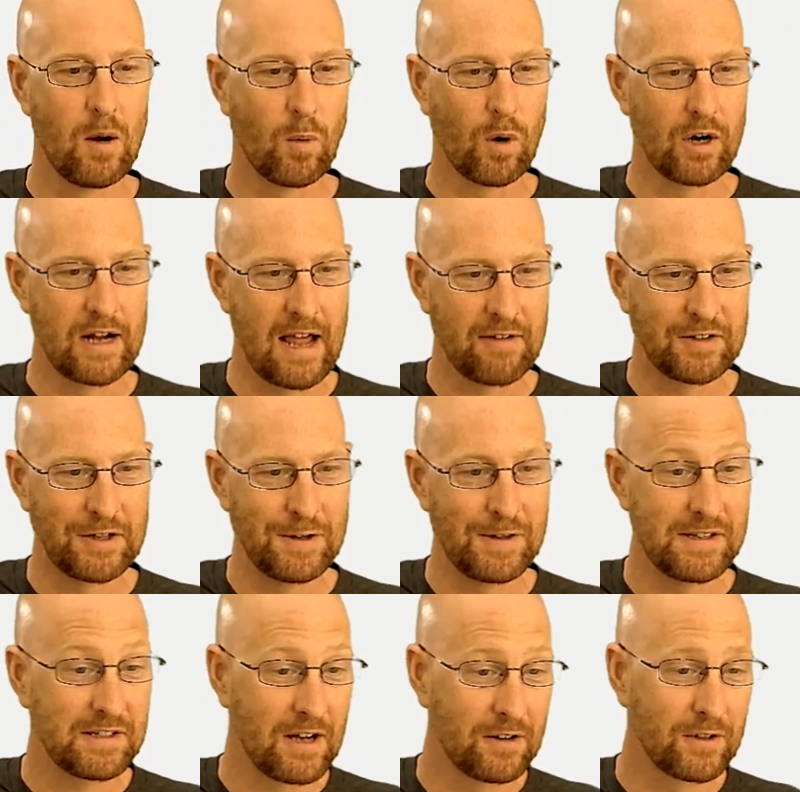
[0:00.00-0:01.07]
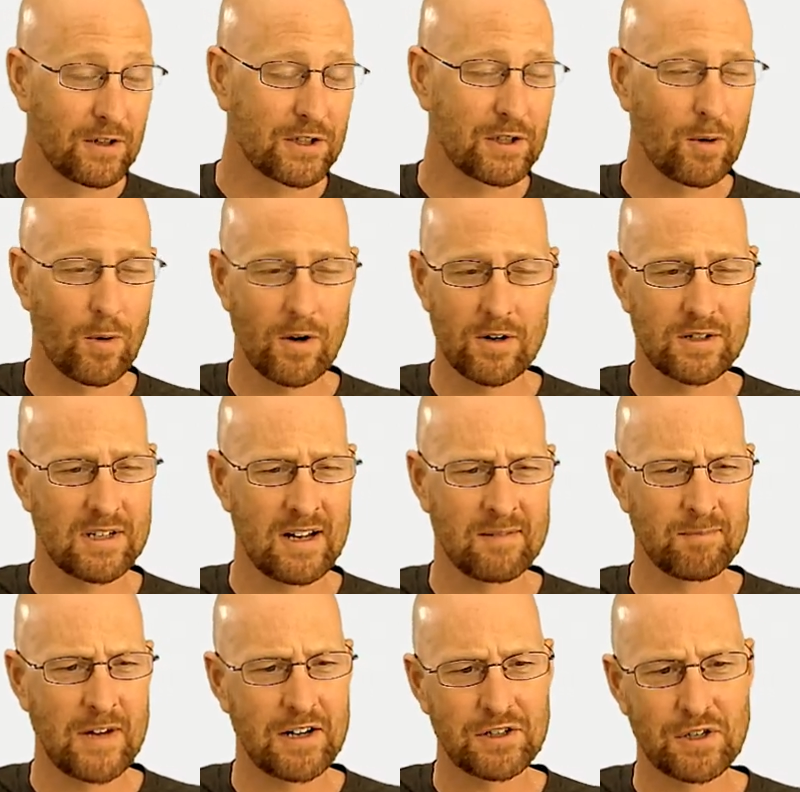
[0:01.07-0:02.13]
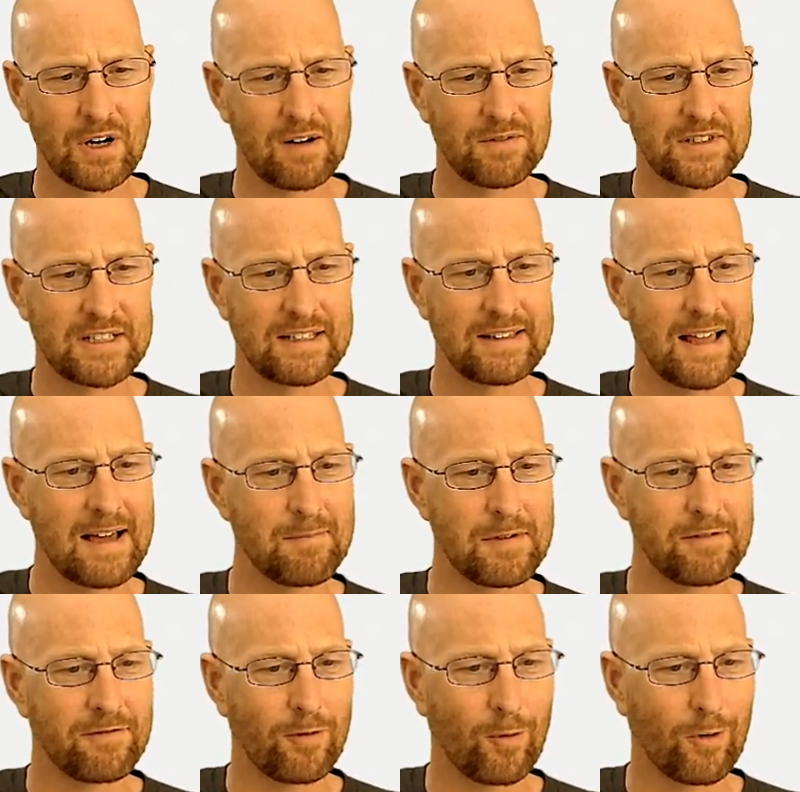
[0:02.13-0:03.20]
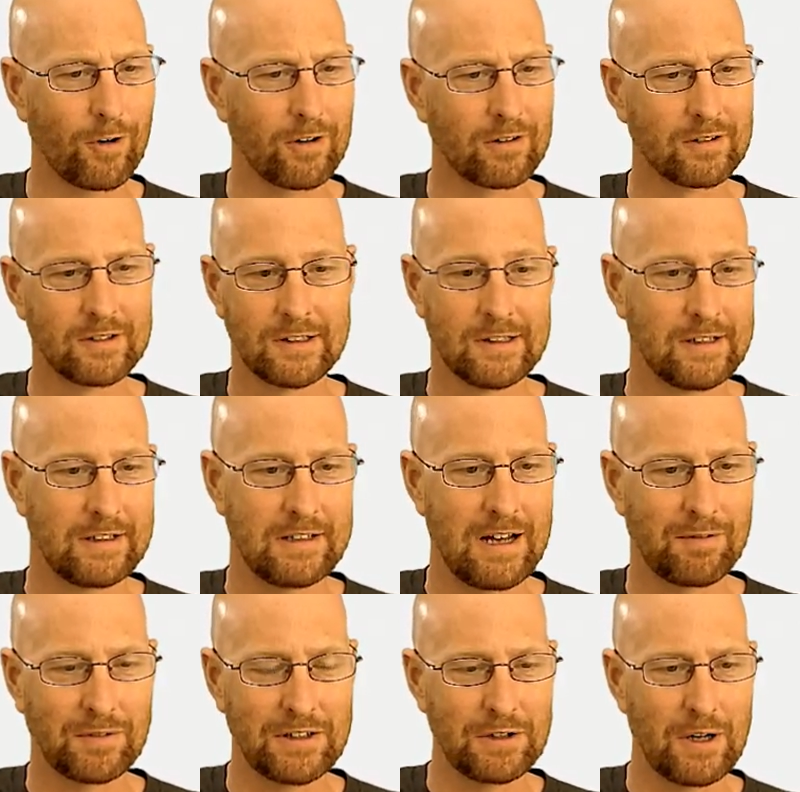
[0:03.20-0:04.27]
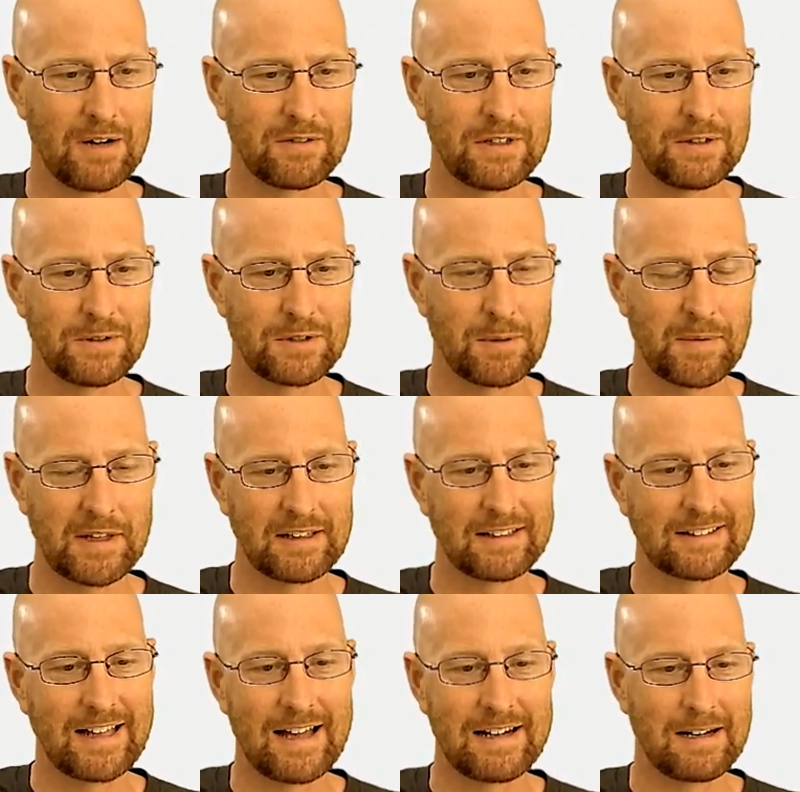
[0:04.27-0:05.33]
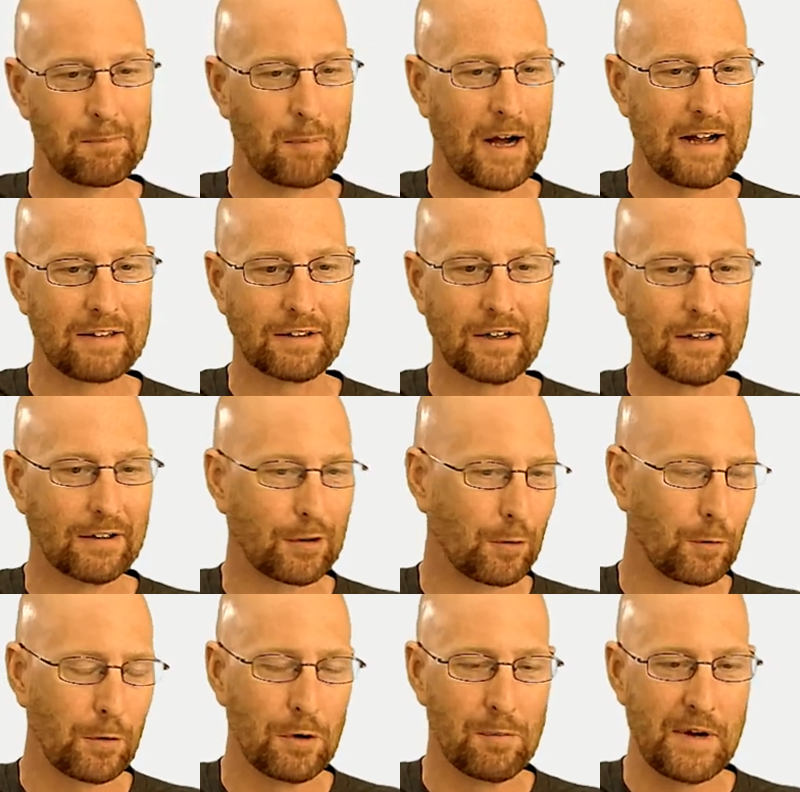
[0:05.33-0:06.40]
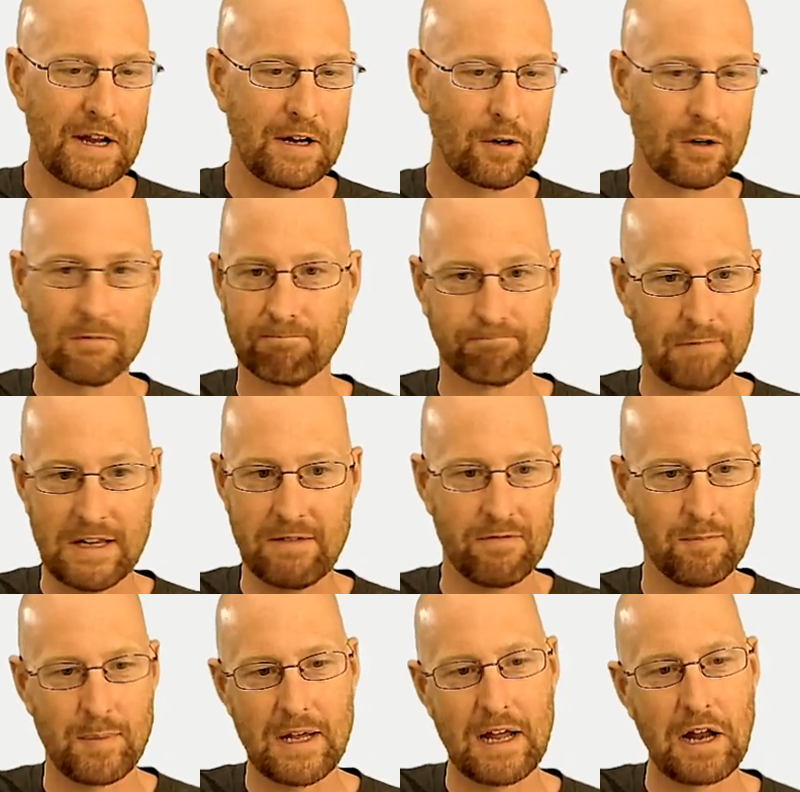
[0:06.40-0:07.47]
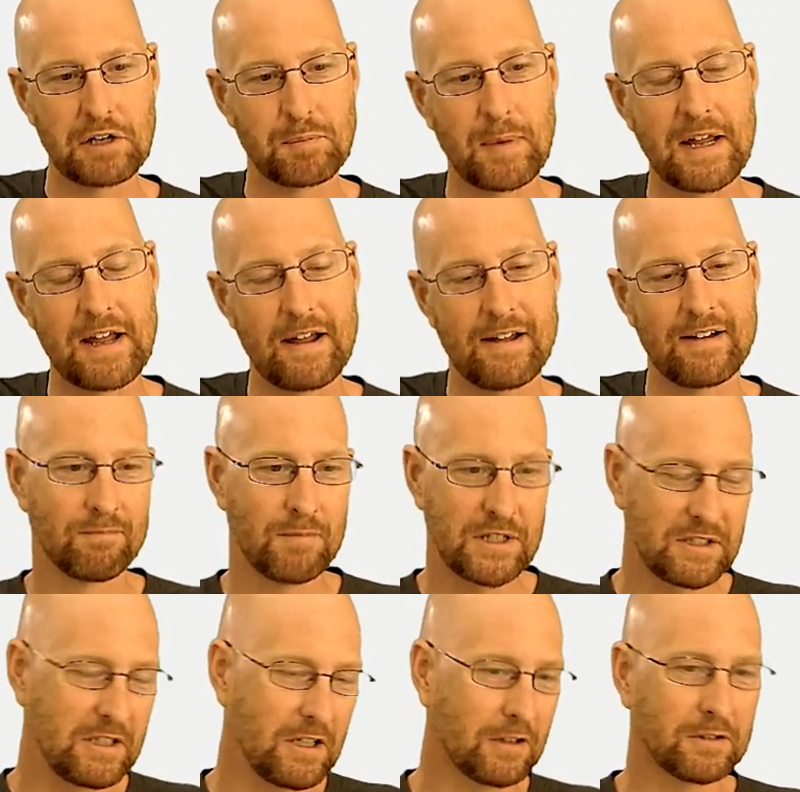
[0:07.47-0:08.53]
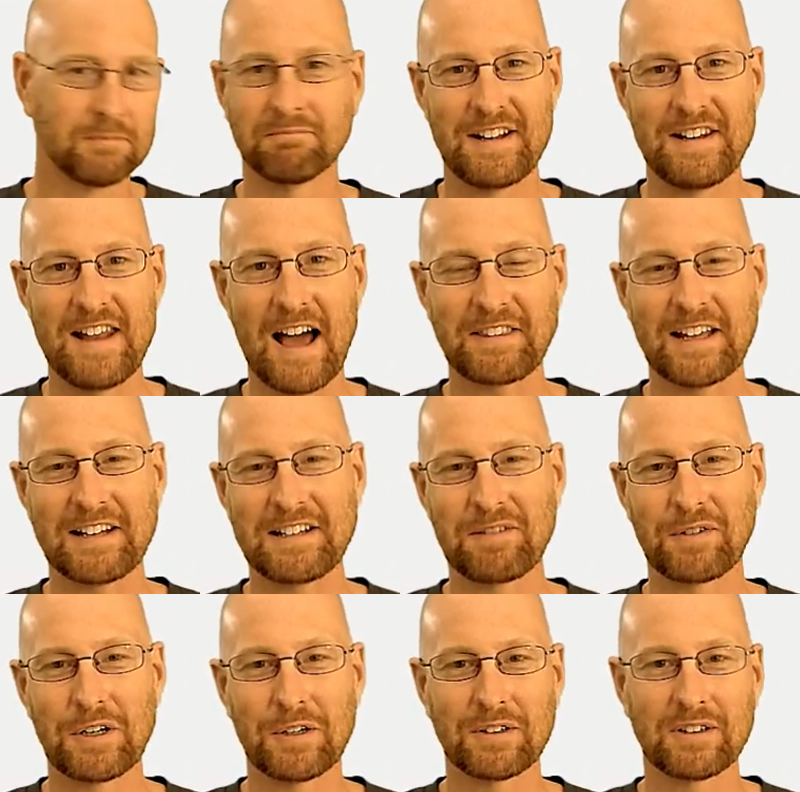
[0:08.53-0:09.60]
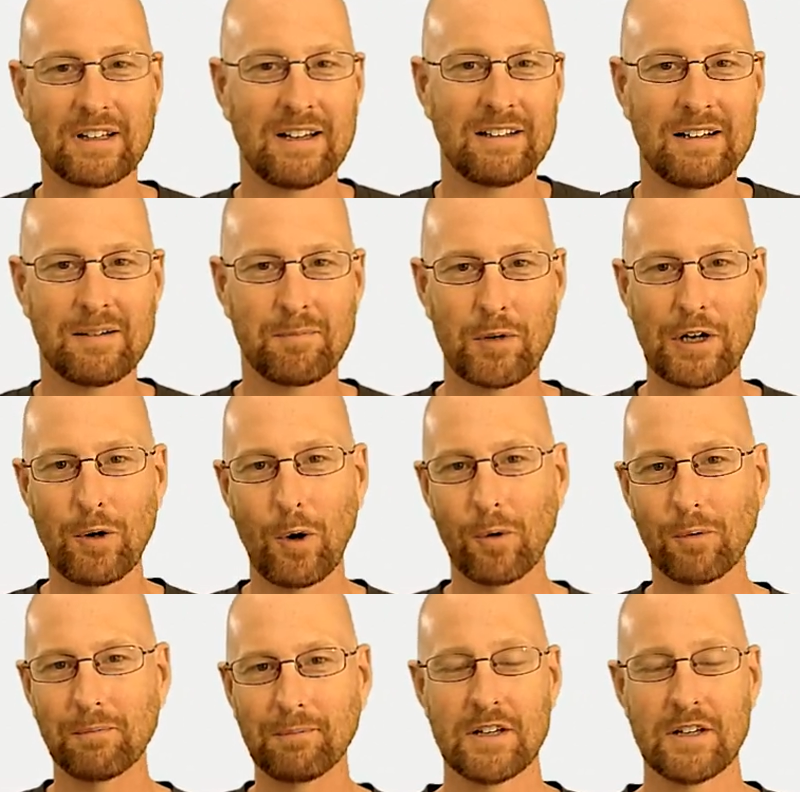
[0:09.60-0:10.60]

where you have to do these underscores. I'm not sure I've seen that before. Definitely don't have to do something like that in Python or Ruby or even PHP, but still not that difficult and pretty cool.